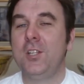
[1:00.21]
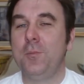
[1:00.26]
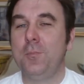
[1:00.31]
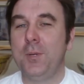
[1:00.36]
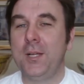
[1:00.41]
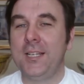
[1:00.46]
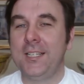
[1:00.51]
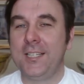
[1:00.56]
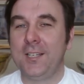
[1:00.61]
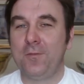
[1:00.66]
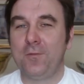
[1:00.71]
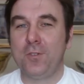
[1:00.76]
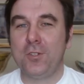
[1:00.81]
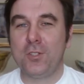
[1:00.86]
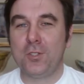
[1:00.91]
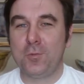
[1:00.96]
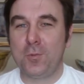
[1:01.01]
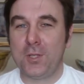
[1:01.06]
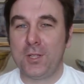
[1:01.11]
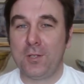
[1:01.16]
the big
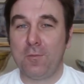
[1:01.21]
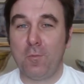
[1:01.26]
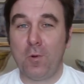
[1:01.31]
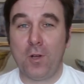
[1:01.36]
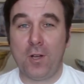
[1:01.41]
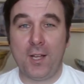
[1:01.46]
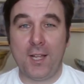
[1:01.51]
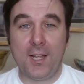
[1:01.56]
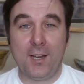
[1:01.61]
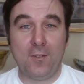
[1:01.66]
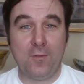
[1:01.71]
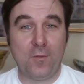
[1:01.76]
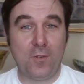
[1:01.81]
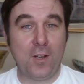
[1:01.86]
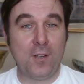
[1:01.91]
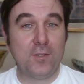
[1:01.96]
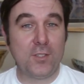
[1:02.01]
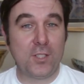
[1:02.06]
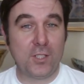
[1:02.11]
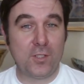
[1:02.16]
difference with the Y N
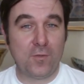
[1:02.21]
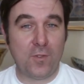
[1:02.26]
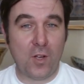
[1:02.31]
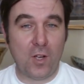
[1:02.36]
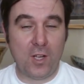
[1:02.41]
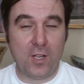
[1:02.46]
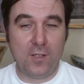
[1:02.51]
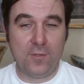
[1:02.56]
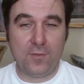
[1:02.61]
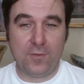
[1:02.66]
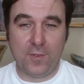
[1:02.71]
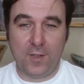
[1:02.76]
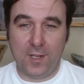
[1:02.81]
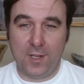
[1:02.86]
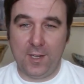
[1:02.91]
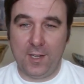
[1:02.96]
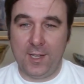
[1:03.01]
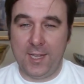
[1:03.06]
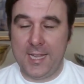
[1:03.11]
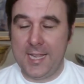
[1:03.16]
five six five
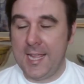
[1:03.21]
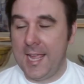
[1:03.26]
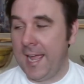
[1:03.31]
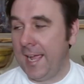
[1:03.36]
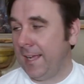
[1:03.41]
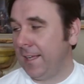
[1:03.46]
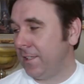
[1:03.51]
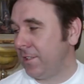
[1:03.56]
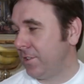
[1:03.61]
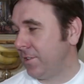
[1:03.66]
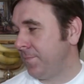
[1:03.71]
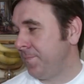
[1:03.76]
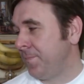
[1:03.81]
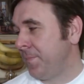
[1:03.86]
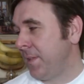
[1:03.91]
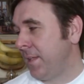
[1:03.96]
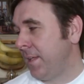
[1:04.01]
E X